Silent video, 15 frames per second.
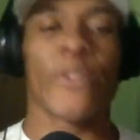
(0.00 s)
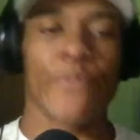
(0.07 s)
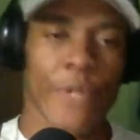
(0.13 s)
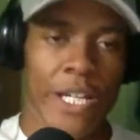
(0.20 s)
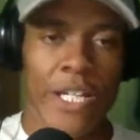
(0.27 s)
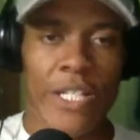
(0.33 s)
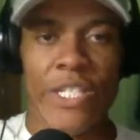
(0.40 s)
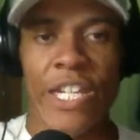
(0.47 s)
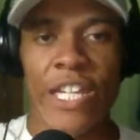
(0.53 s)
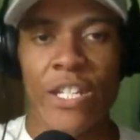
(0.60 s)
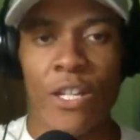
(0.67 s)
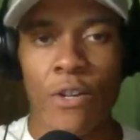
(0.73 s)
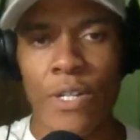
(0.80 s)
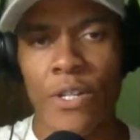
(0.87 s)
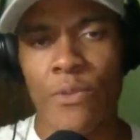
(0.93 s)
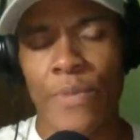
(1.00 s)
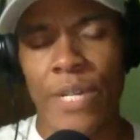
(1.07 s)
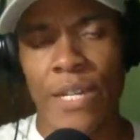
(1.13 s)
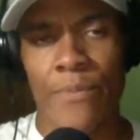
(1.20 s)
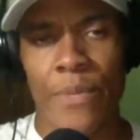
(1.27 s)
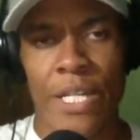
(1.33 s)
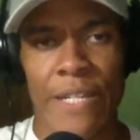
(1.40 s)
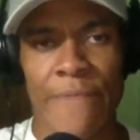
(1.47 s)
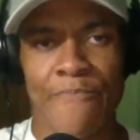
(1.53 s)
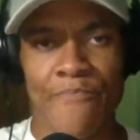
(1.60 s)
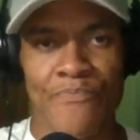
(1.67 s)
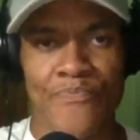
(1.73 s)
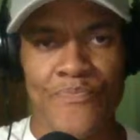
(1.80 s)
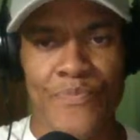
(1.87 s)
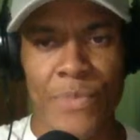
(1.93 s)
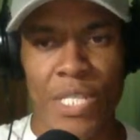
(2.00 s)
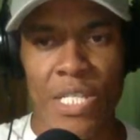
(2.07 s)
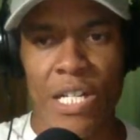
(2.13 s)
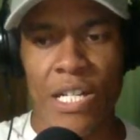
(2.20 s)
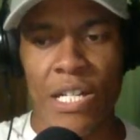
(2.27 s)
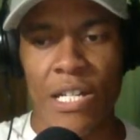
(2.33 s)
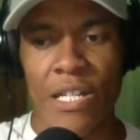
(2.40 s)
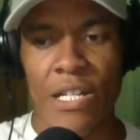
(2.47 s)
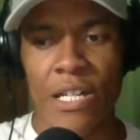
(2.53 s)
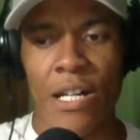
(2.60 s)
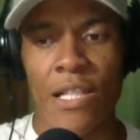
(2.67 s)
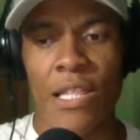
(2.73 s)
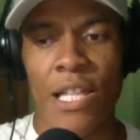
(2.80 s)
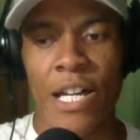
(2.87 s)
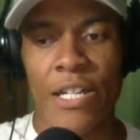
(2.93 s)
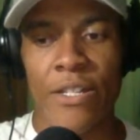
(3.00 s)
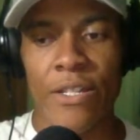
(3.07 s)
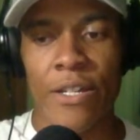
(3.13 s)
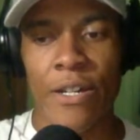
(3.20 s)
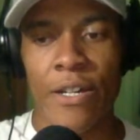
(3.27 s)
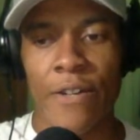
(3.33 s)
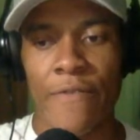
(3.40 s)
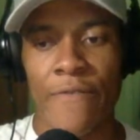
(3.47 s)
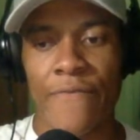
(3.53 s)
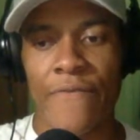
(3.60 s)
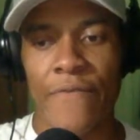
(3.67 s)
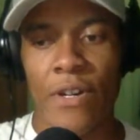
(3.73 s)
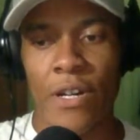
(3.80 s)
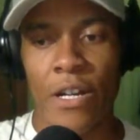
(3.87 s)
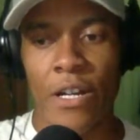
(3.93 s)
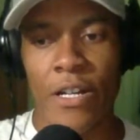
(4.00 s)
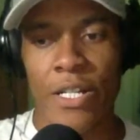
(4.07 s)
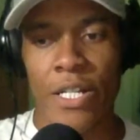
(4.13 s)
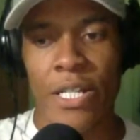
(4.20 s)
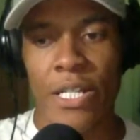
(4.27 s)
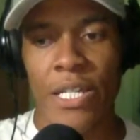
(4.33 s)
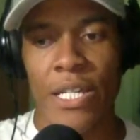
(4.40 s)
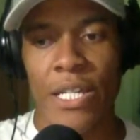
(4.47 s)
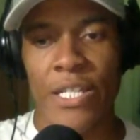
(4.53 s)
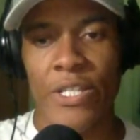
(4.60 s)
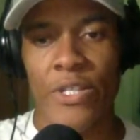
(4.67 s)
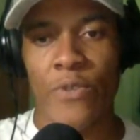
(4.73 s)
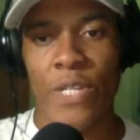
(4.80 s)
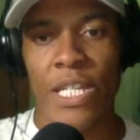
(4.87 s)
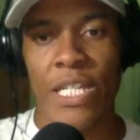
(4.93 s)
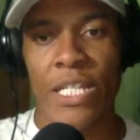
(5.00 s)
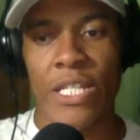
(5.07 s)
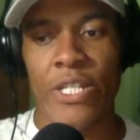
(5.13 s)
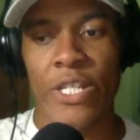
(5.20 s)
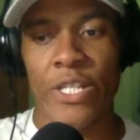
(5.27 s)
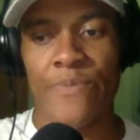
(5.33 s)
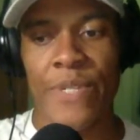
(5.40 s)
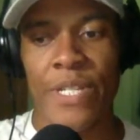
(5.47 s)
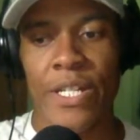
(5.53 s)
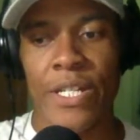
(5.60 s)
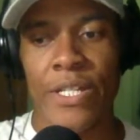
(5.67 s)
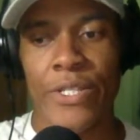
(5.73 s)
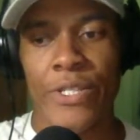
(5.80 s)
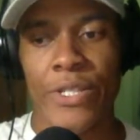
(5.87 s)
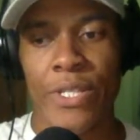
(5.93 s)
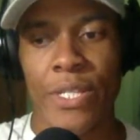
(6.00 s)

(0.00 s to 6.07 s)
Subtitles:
because they know it'll make money. A lot of art is created just because